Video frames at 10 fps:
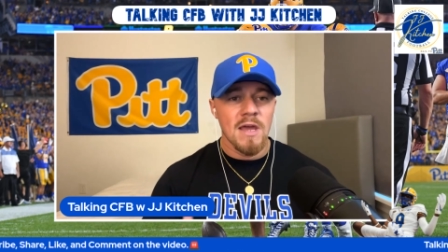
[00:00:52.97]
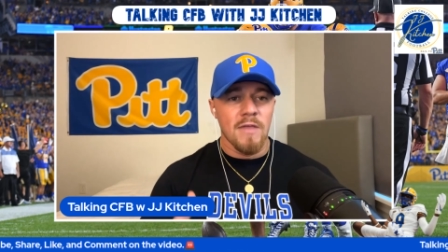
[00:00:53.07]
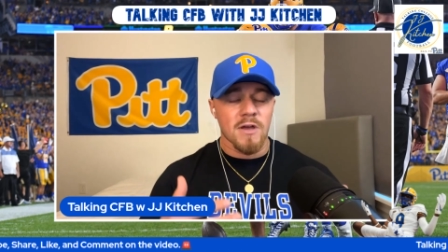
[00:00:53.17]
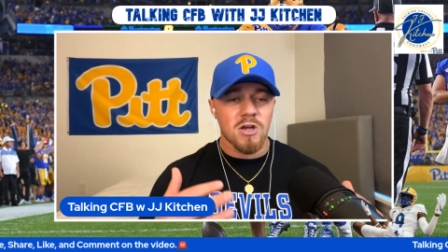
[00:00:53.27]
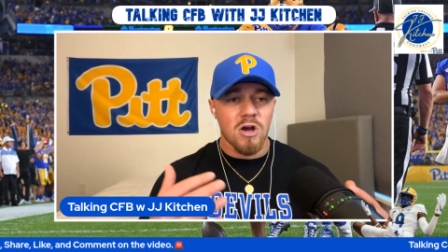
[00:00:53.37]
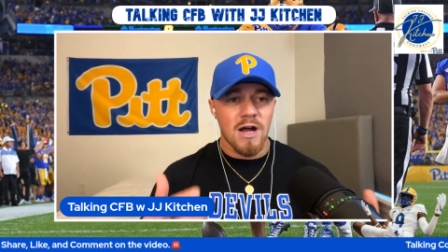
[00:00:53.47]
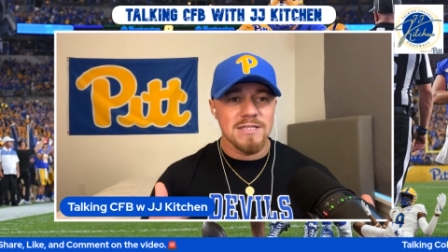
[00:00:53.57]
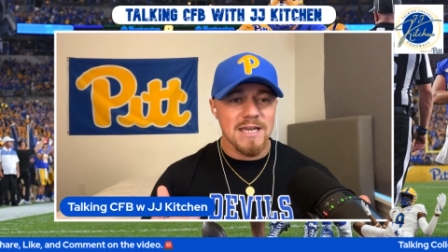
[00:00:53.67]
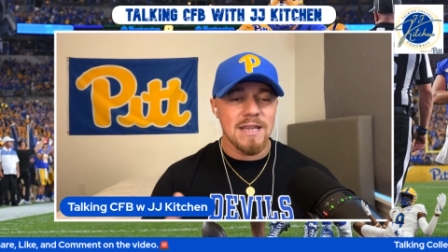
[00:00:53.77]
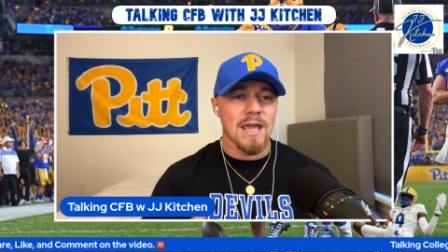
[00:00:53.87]
And the
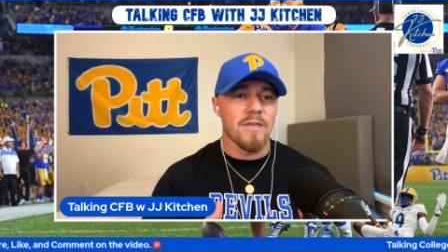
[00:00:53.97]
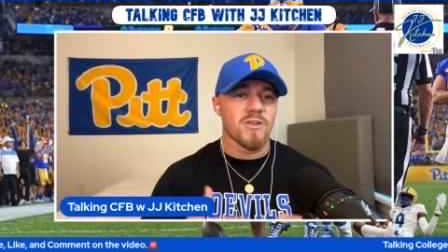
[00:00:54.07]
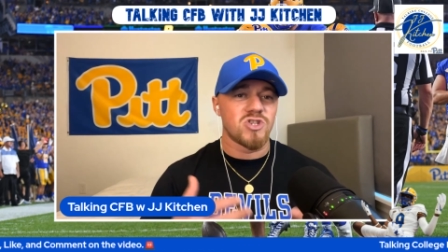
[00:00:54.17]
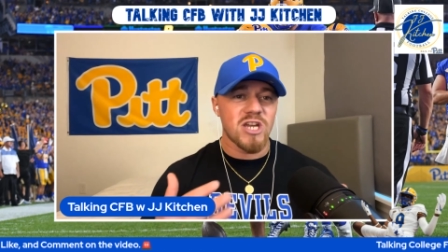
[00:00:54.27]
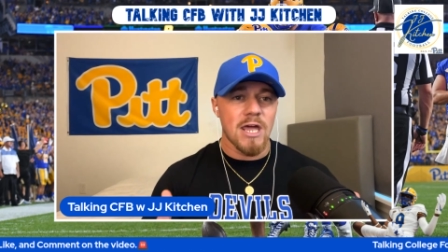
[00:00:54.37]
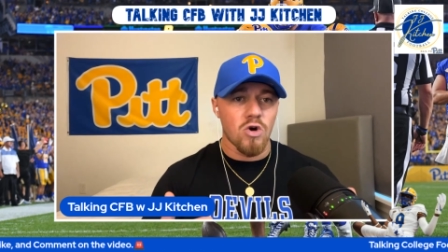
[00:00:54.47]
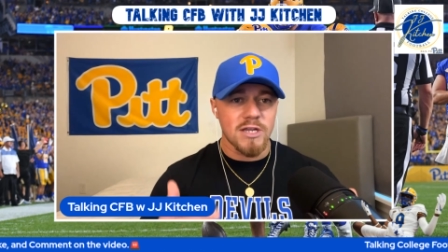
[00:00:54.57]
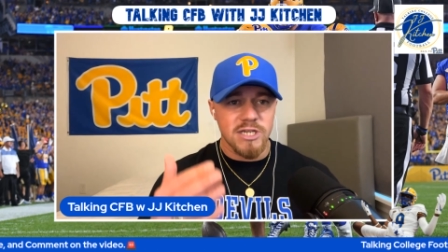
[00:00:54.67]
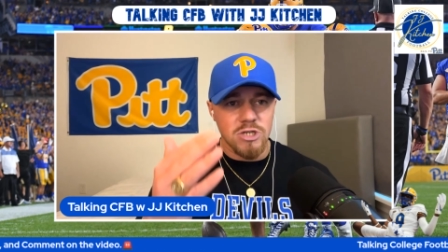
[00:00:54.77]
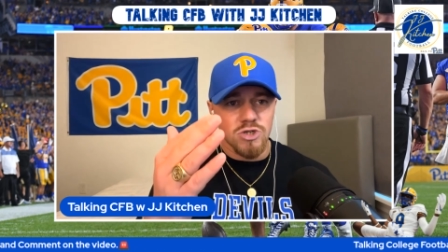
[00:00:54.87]
content and the channel
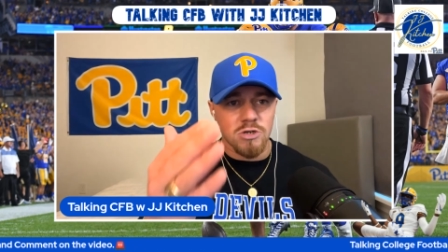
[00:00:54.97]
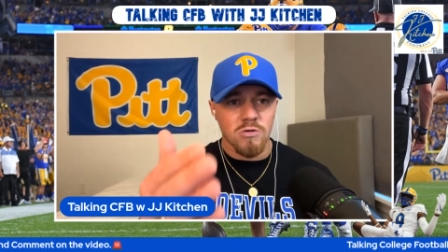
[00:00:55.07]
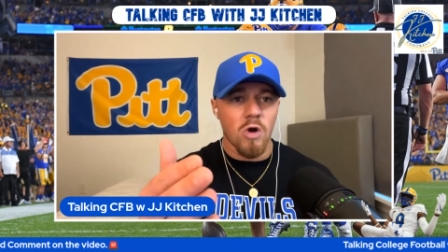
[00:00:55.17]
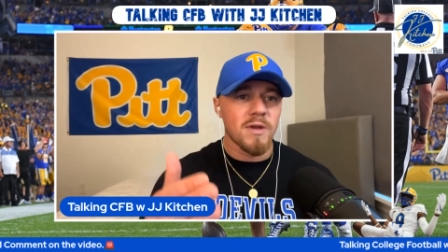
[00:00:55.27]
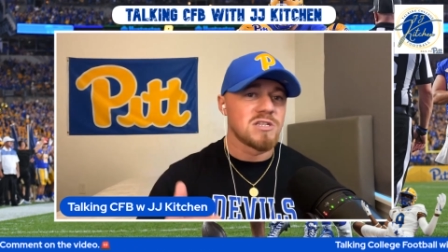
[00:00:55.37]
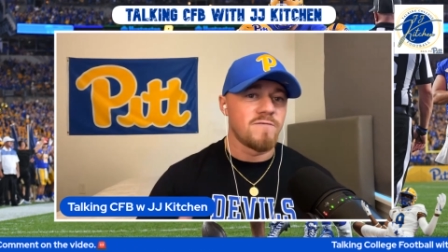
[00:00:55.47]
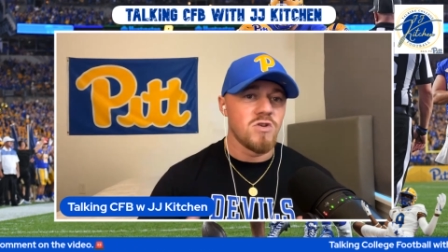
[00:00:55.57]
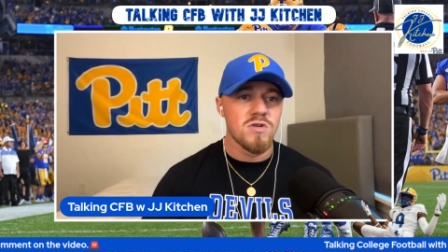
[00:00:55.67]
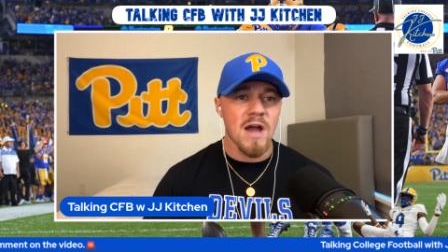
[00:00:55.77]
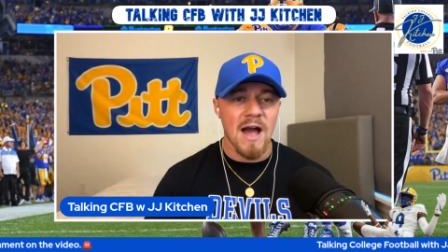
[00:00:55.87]
continues to grow because of
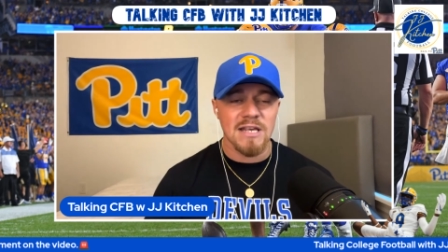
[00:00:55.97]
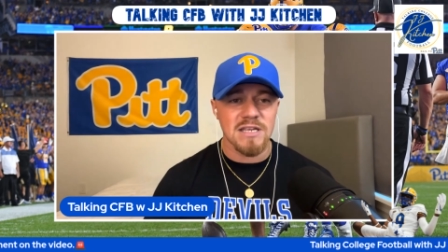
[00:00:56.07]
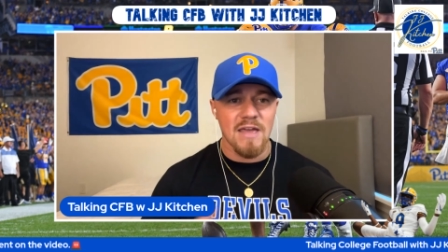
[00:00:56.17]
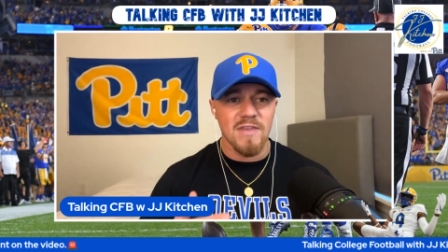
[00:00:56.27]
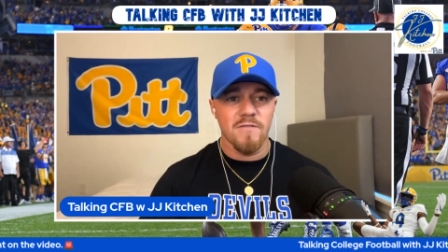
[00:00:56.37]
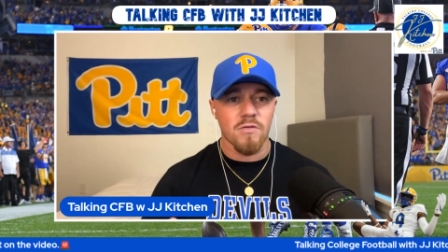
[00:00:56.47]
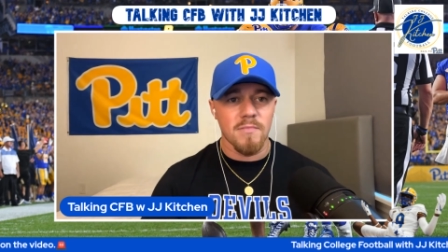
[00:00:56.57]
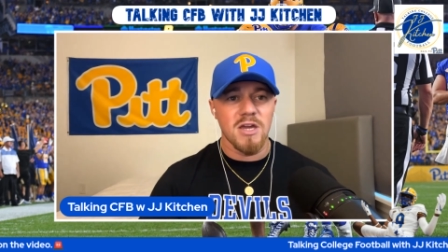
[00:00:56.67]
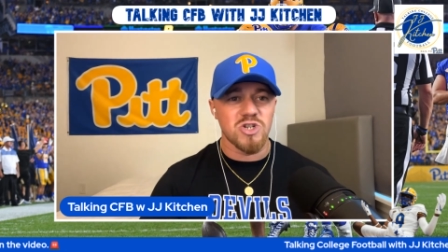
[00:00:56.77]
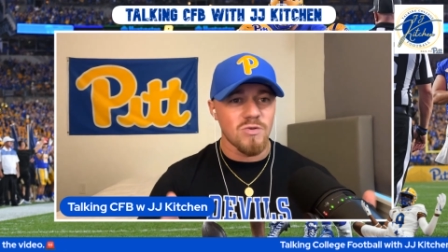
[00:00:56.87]
you guys and the
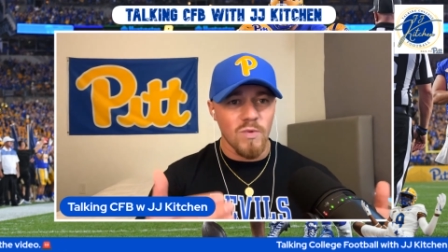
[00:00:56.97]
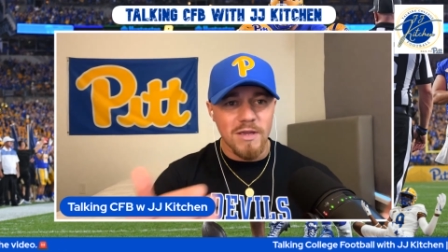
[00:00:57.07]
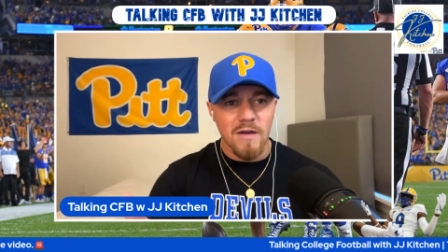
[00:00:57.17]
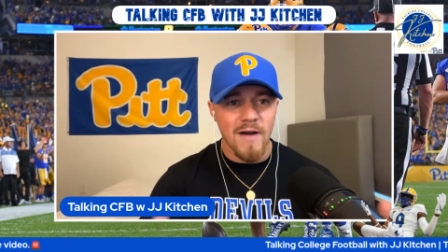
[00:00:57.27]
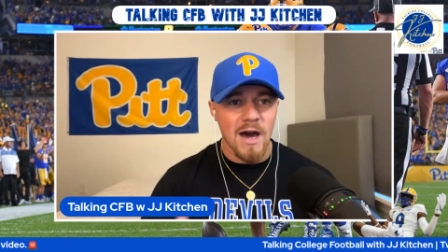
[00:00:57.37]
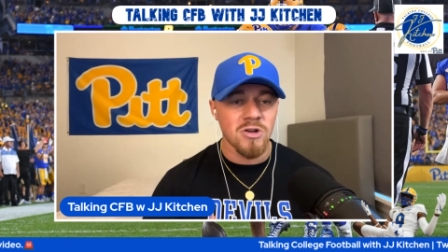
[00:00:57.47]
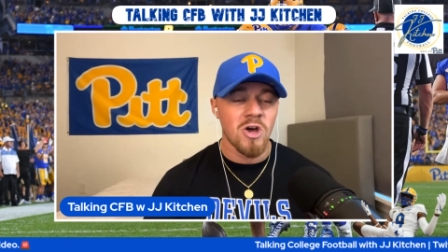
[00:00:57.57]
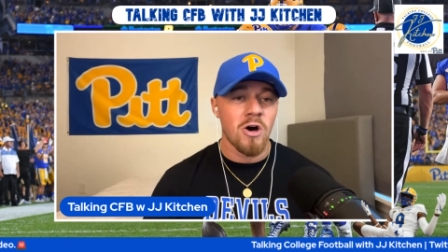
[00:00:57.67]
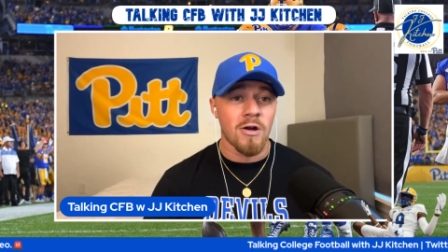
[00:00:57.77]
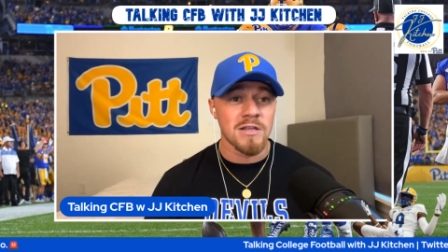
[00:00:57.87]
information that we give out
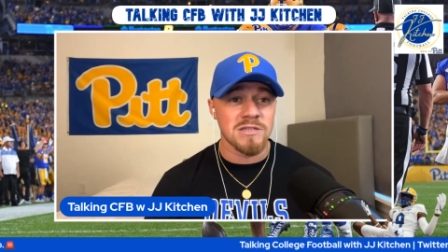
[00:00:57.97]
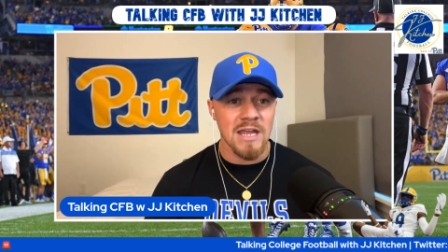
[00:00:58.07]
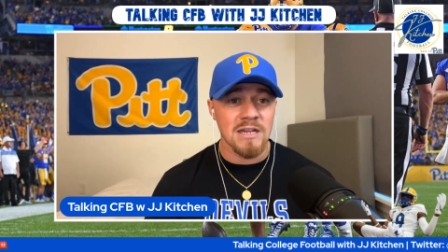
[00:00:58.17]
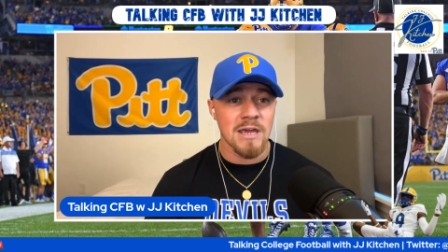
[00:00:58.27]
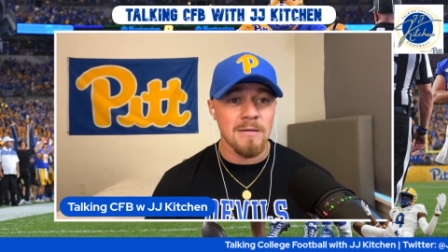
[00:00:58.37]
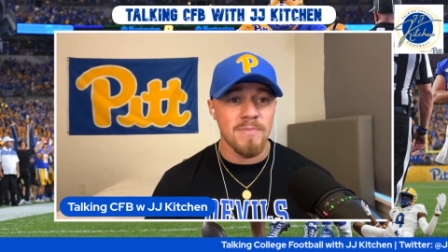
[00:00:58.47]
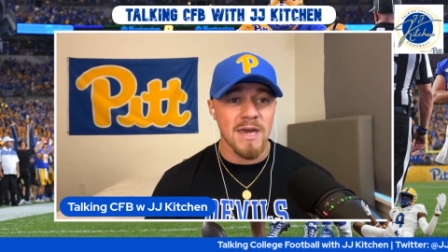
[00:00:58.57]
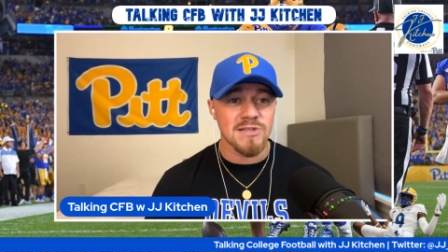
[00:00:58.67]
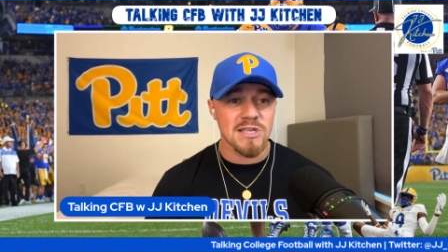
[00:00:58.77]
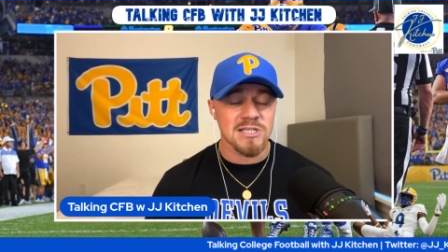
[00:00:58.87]
on a day to day
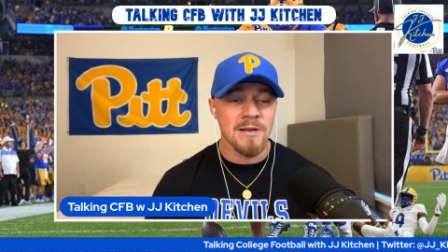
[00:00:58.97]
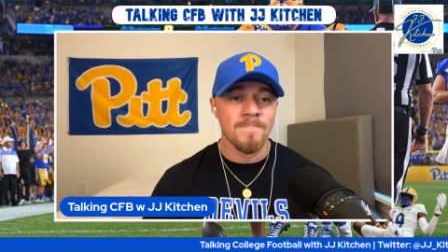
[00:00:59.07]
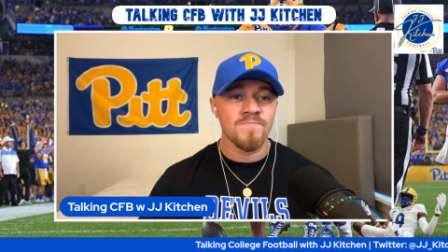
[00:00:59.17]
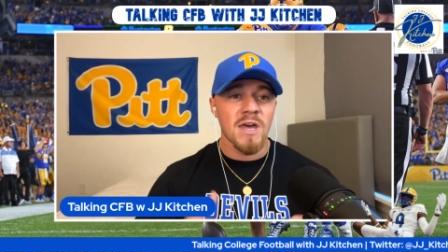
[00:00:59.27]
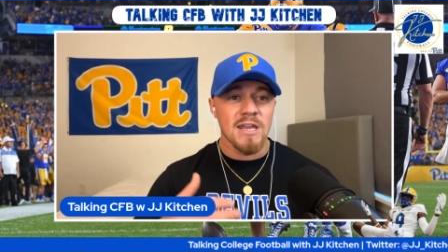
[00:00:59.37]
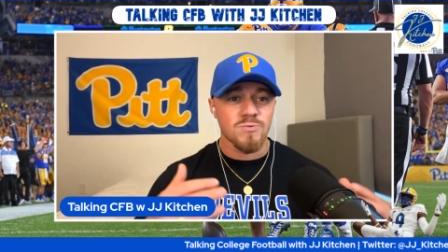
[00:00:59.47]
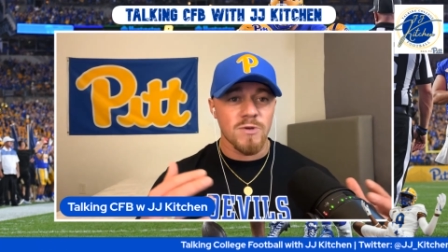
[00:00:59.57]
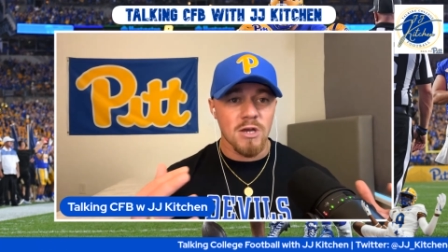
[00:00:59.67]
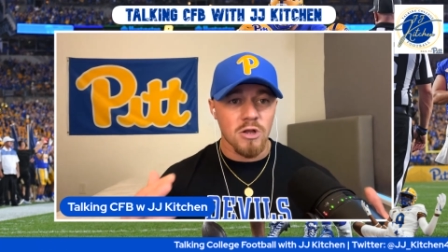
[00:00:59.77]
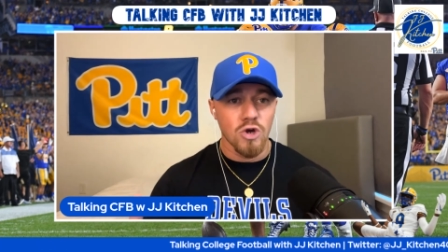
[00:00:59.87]
basis. And as we
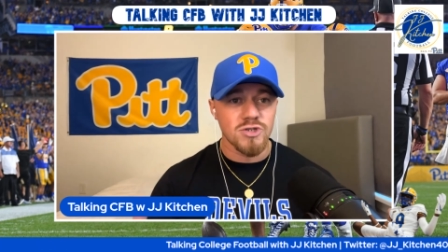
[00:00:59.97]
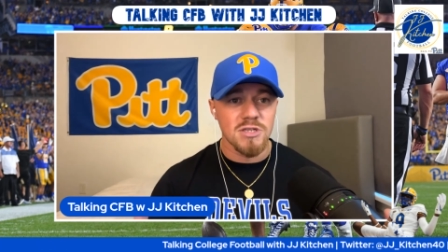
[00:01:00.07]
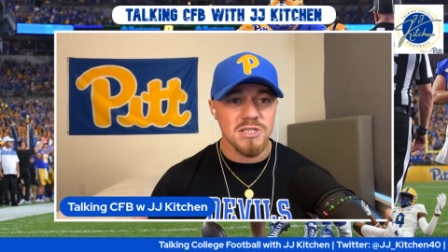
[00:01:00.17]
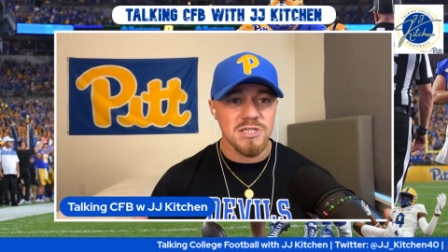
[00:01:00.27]
get closer to the